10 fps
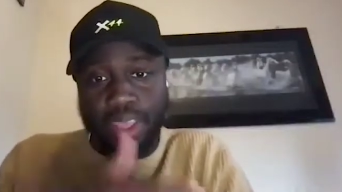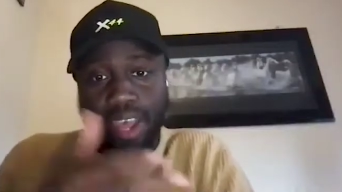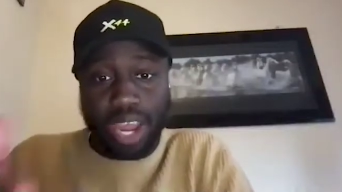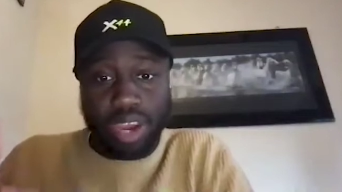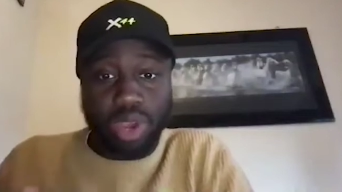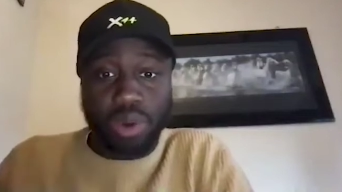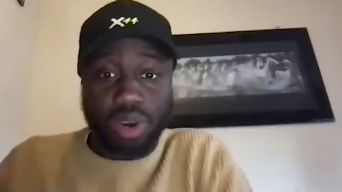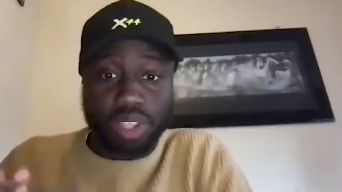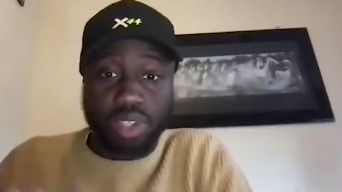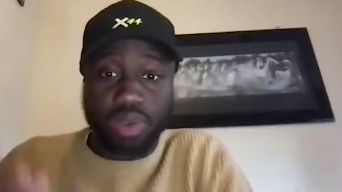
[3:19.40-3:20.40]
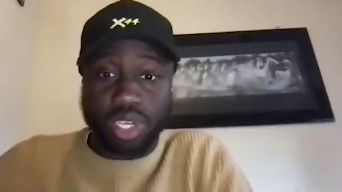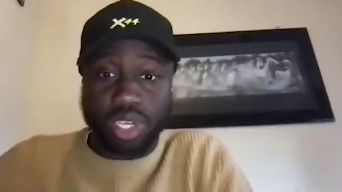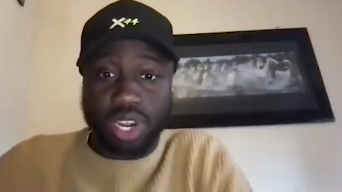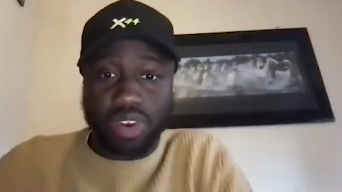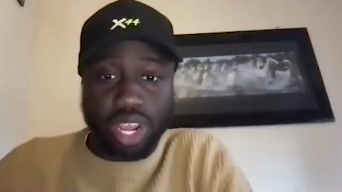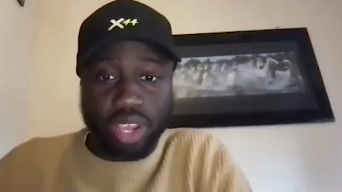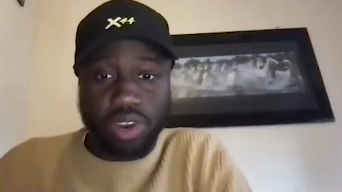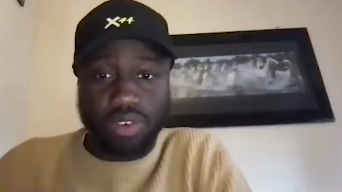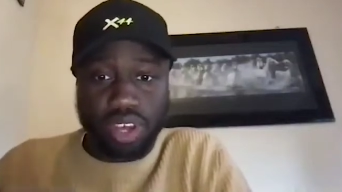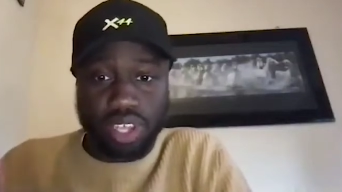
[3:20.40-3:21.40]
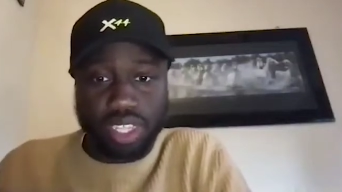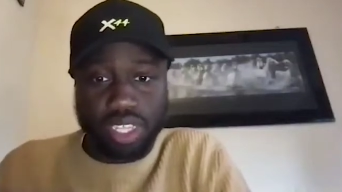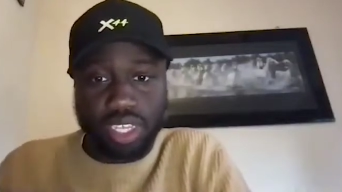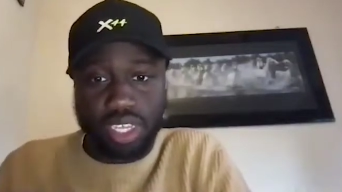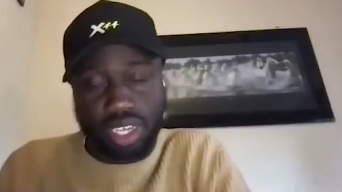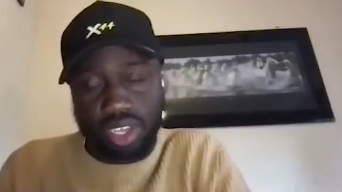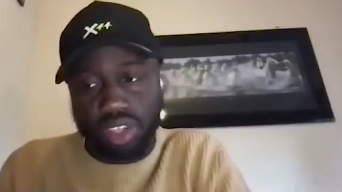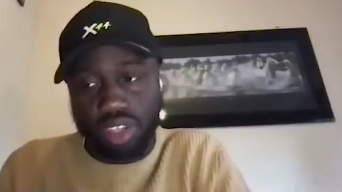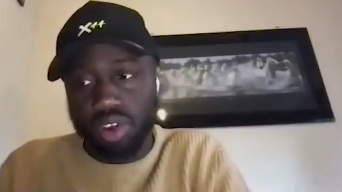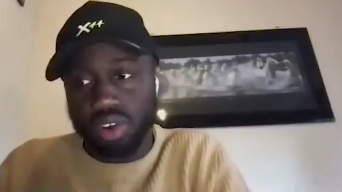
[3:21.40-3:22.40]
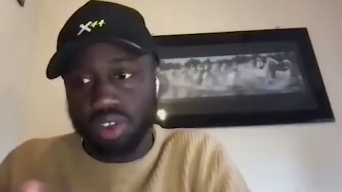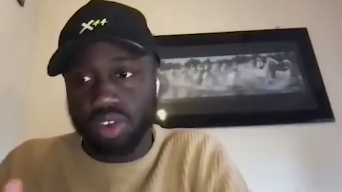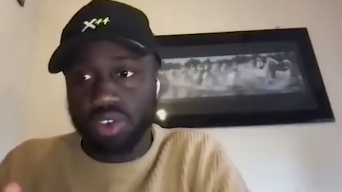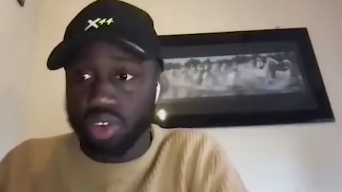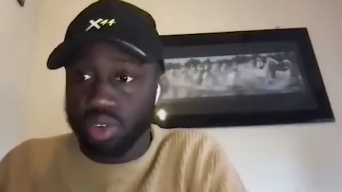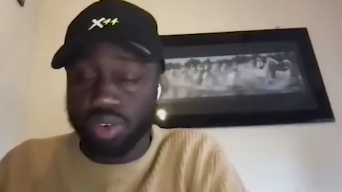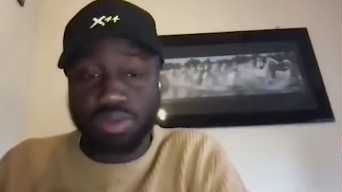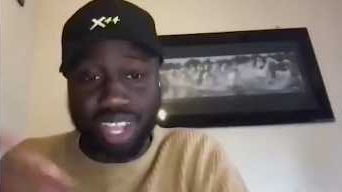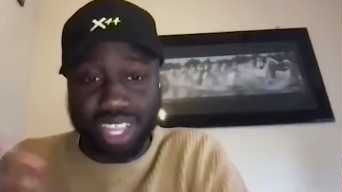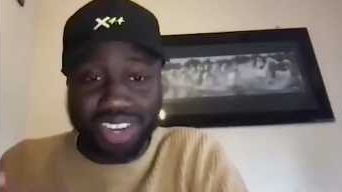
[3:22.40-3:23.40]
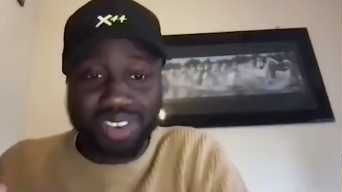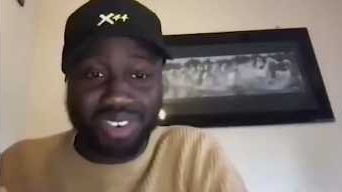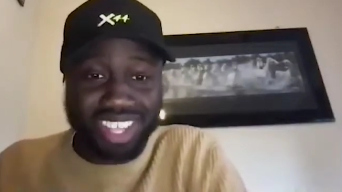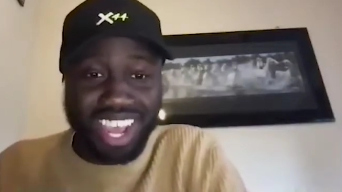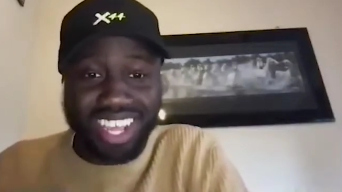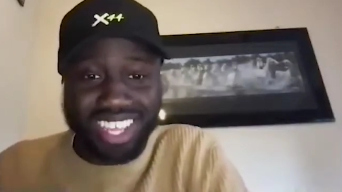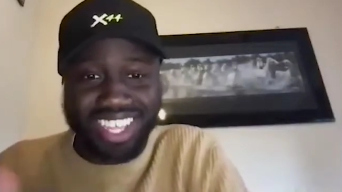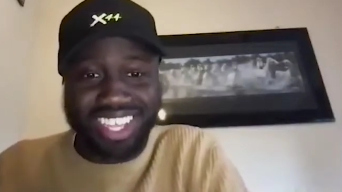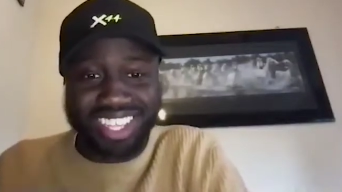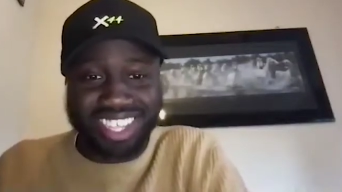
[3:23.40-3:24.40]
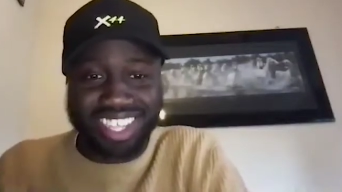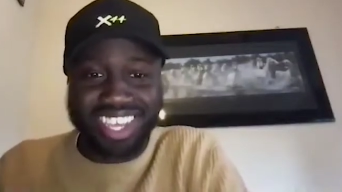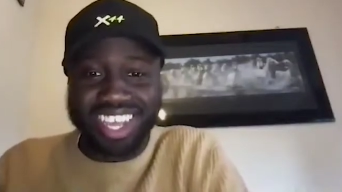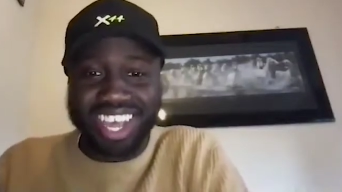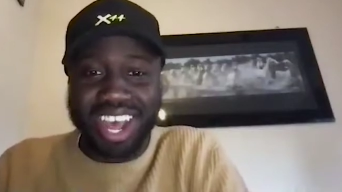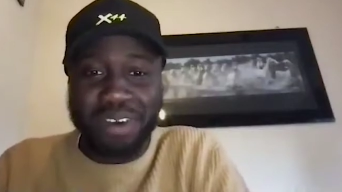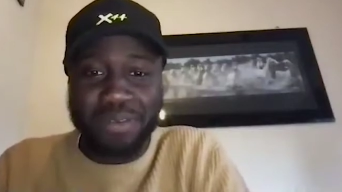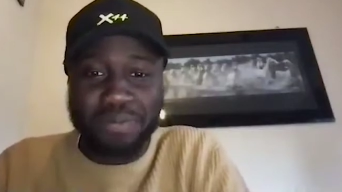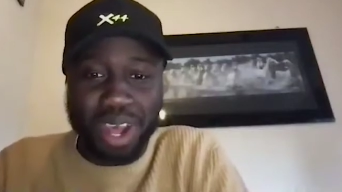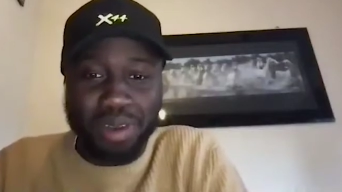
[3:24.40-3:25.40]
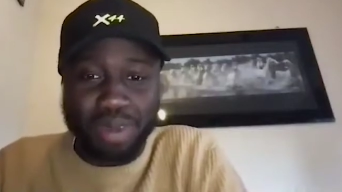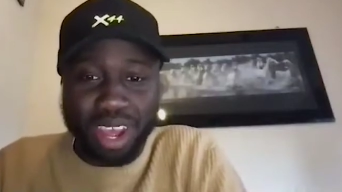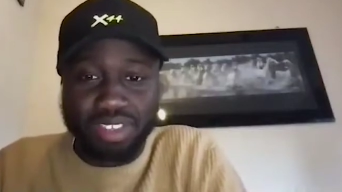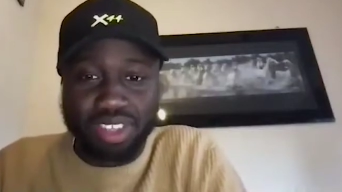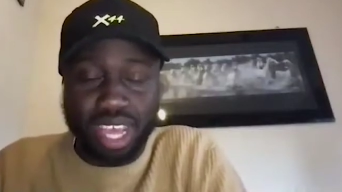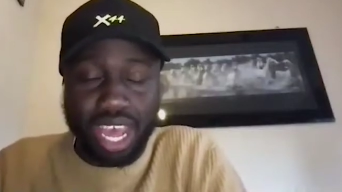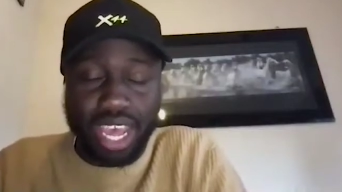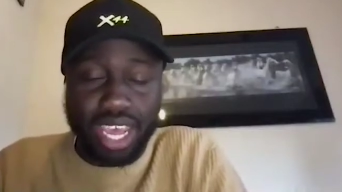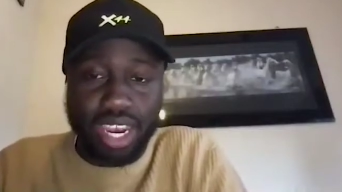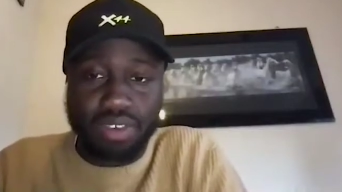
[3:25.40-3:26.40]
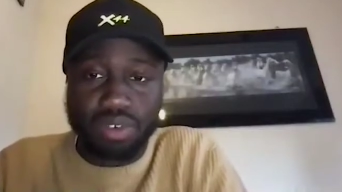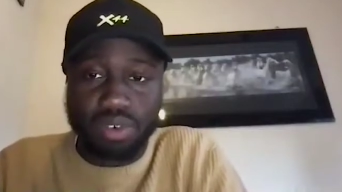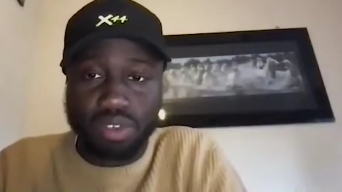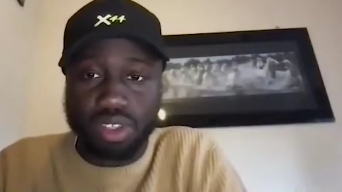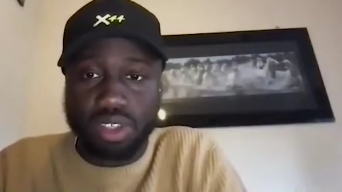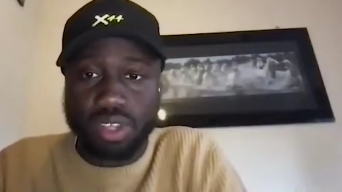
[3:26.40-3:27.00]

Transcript: I knew I wanted to do engineering at university. So long story short, I did all the sciences um, and maths at A levels.